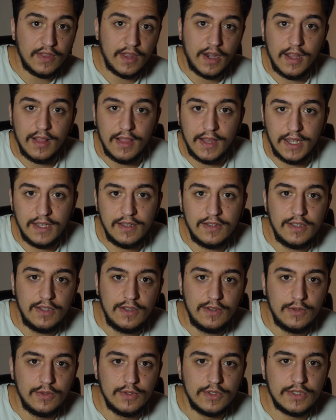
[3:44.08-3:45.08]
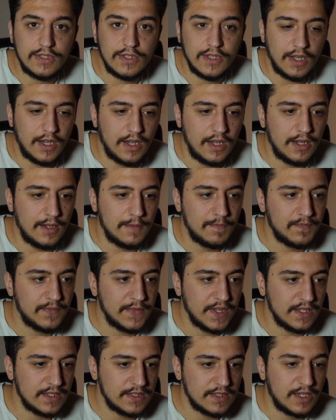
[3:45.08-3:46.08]
that I like to use
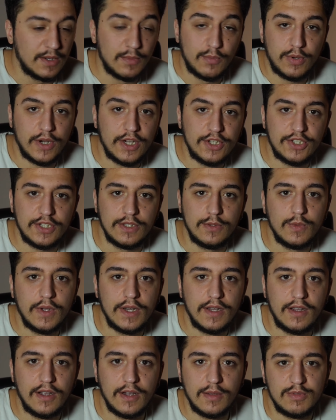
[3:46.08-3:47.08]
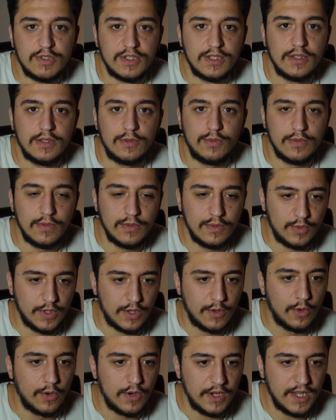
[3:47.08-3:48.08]
is compression when it comes to
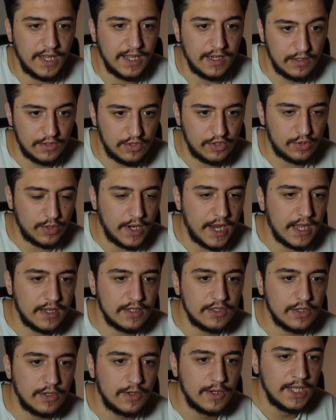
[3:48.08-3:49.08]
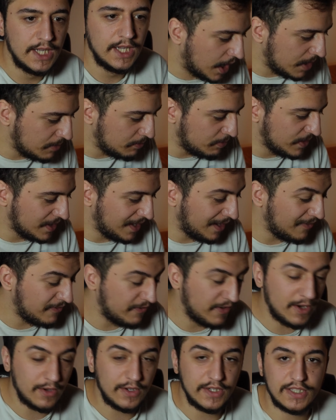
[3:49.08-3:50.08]
recording in a track. So I play
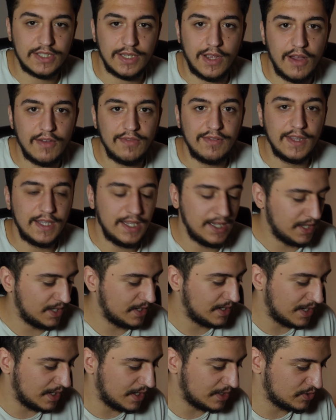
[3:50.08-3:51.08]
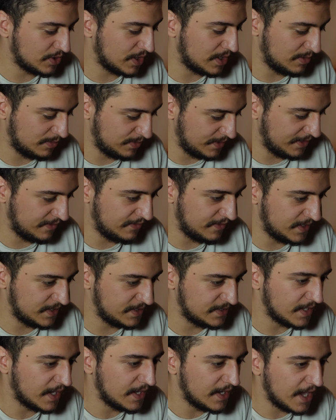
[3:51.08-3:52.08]
very softly, and I try to play
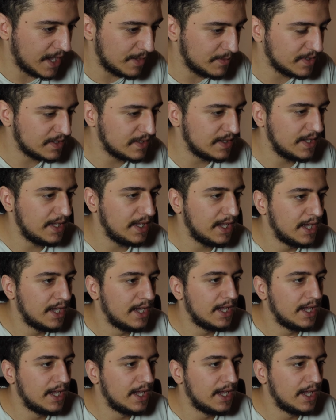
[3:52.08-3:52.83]
very dynamically.